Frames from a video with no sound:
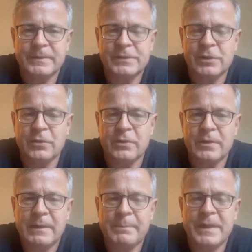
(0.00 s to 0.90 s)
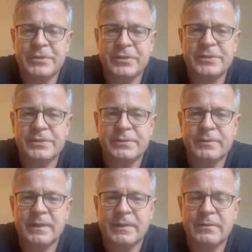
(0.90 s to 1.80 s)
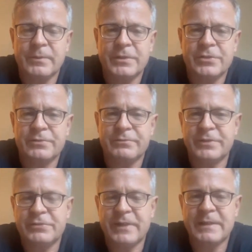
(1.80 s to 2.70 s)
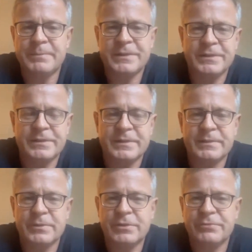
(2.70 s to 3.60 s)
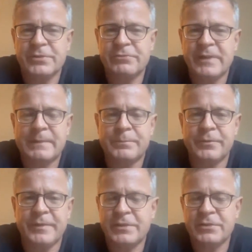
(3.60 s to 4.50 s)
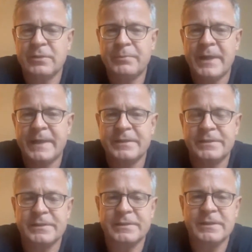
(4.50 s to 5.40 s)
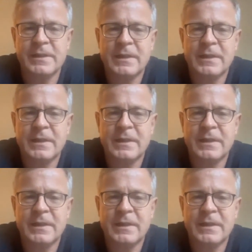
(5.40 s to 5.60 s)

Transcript: So measures which restrict businesses, which restrict professional practices